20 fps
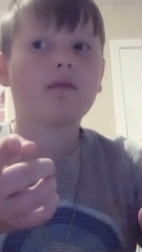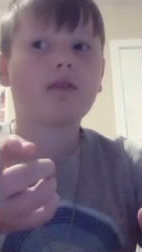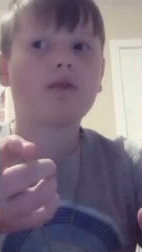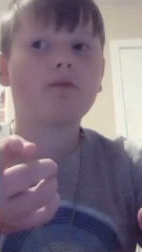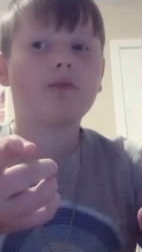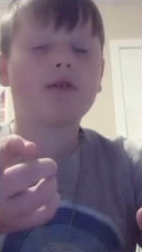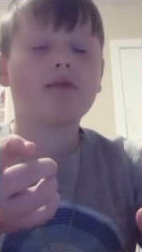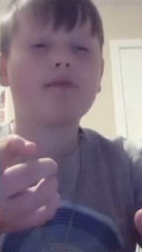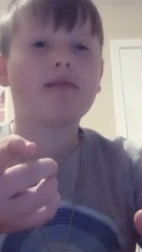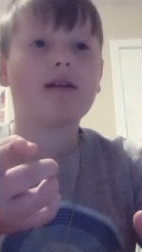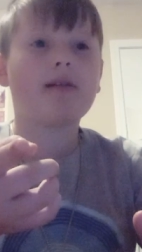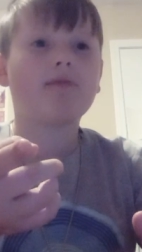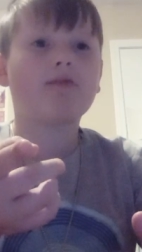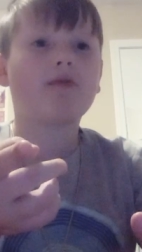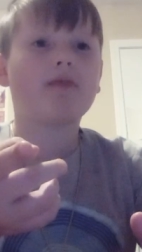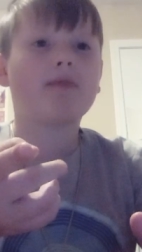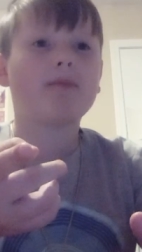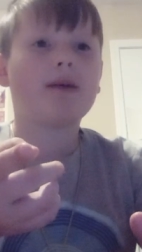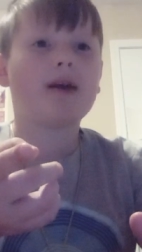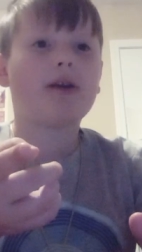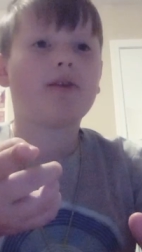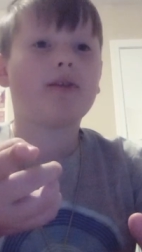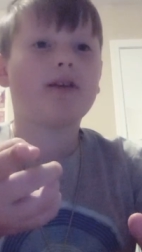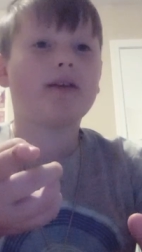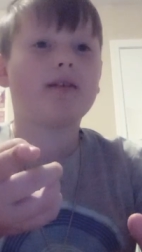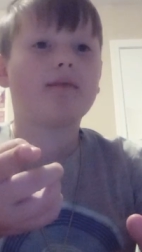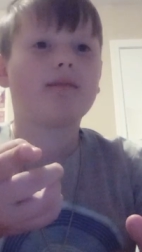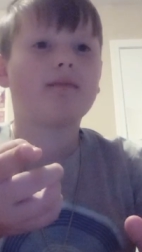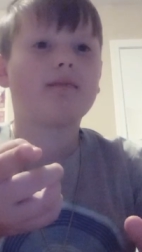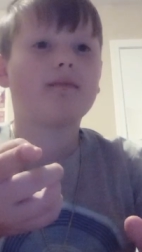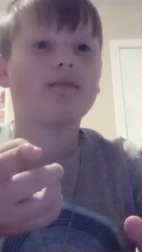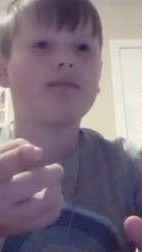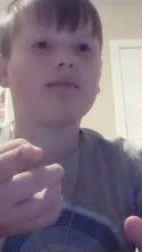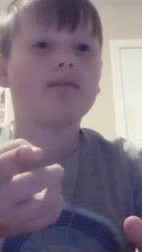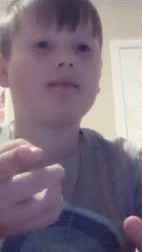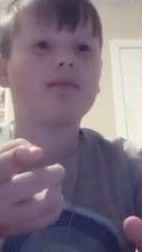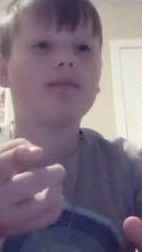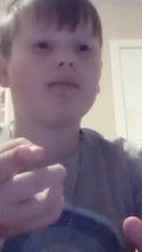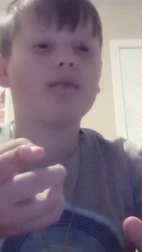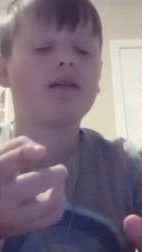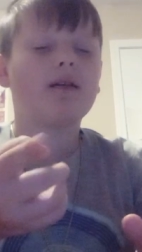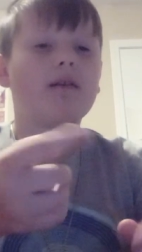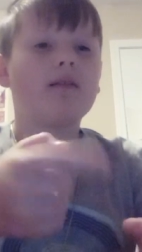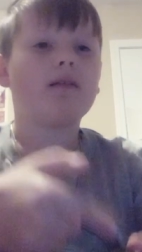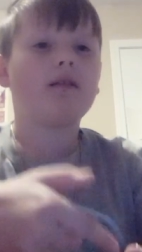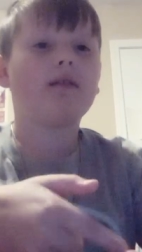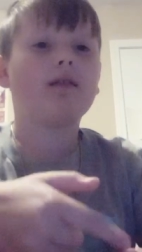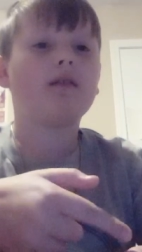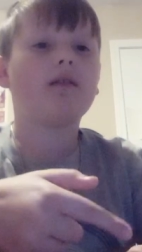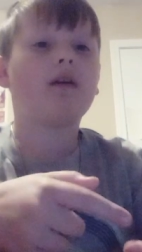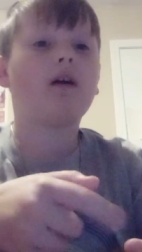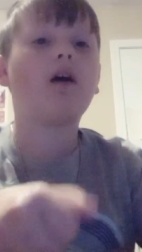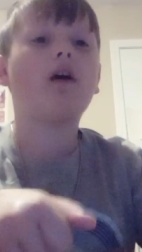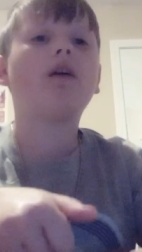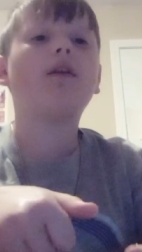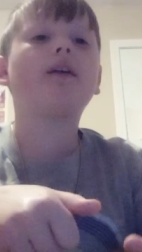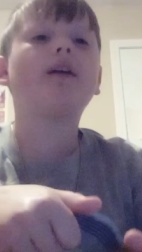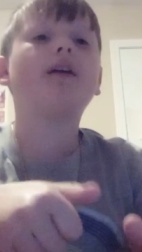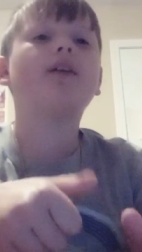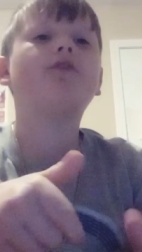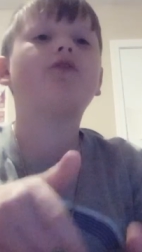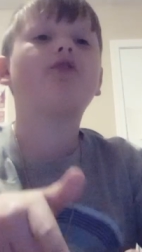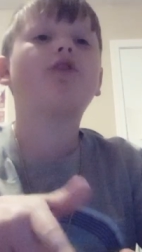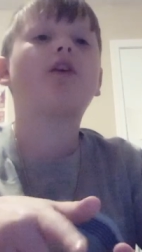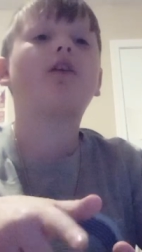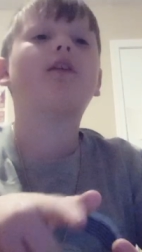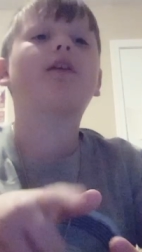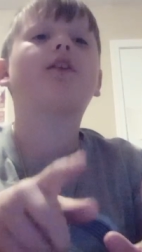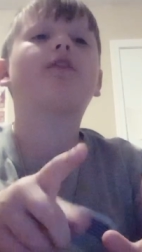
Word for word: What rhymes with merry? Holly and jolly